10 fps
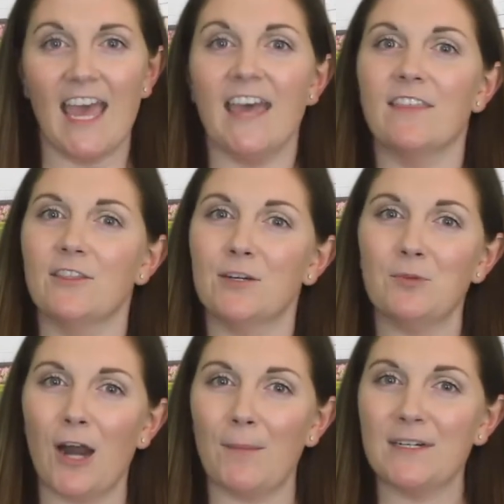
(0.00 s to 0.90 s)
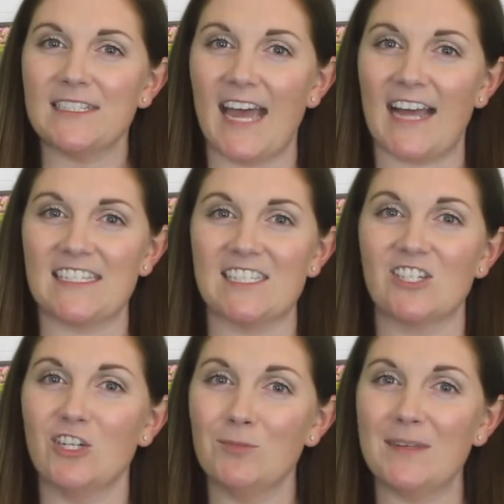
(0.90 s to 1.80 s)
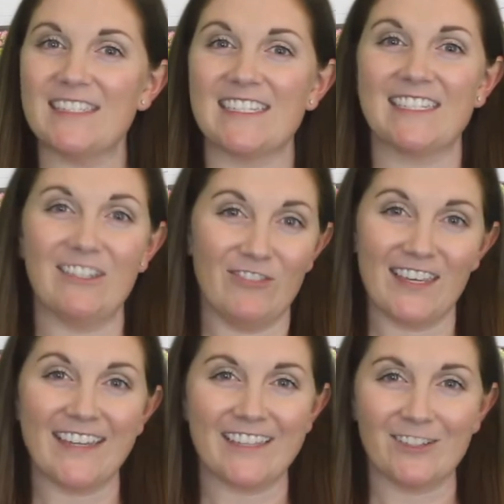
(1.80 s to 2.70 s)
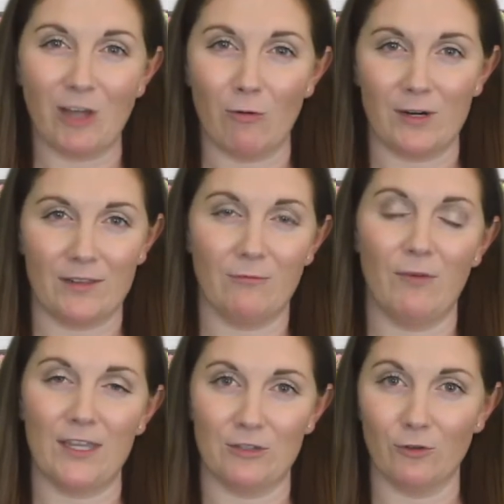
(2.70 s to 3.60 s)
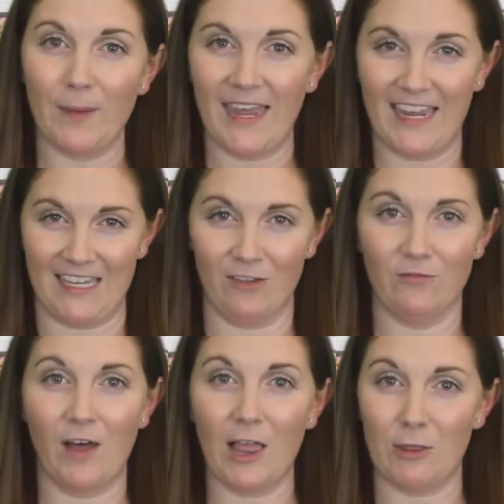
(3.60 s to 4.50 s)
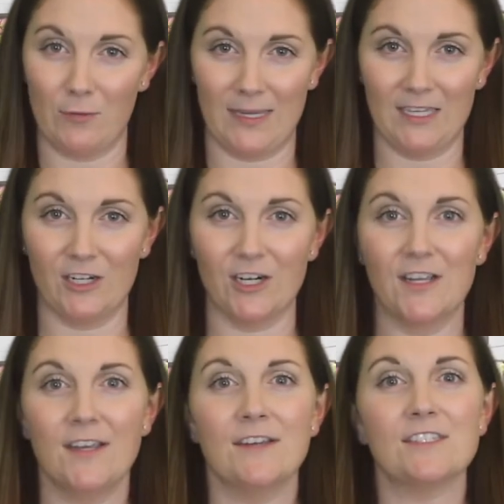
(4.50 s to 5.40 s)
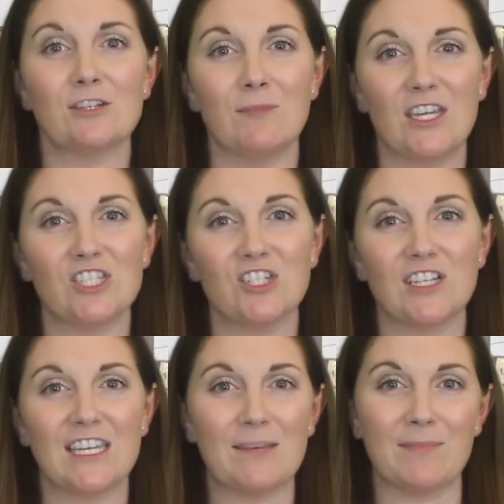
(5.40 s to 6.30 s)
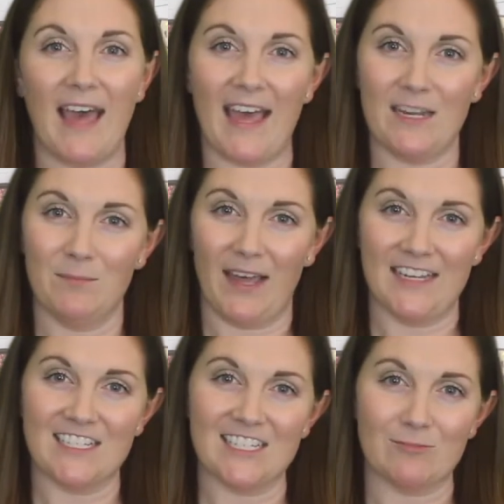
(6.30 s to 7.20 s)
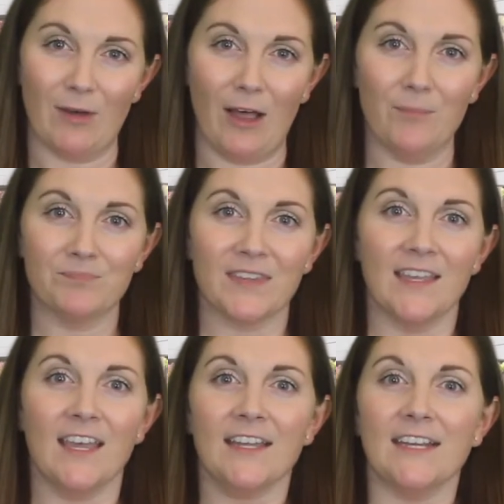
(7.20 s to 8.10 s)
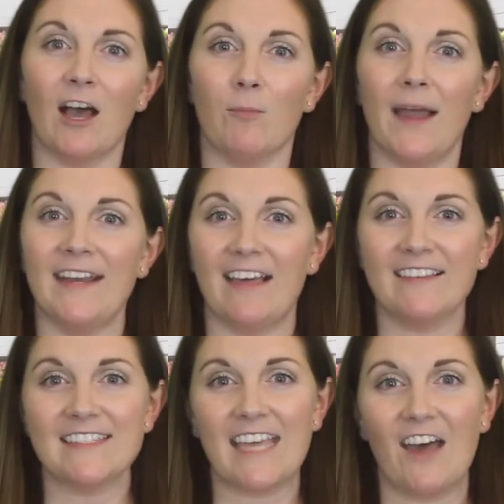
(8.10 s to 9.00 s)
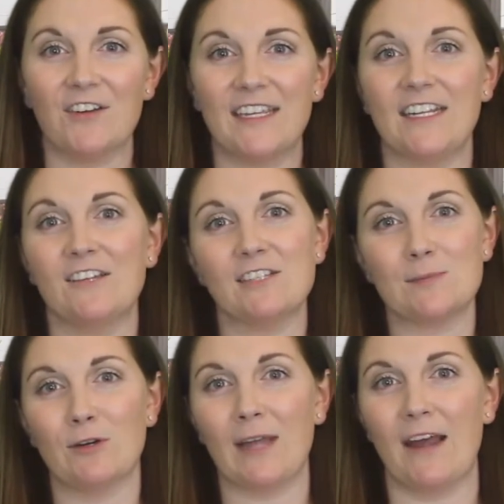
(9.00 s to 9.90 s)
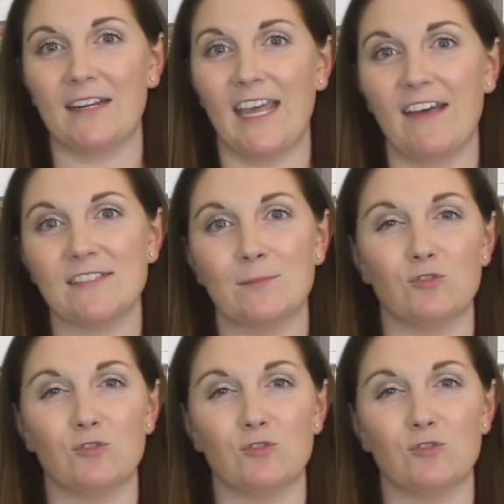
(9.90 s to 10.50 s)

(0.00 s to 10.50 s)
then their property taxes could be significantly lower than what you'll pay the following year. So make sure to keep that in mind as well. Now, Pinellas County and Hillsborough County have some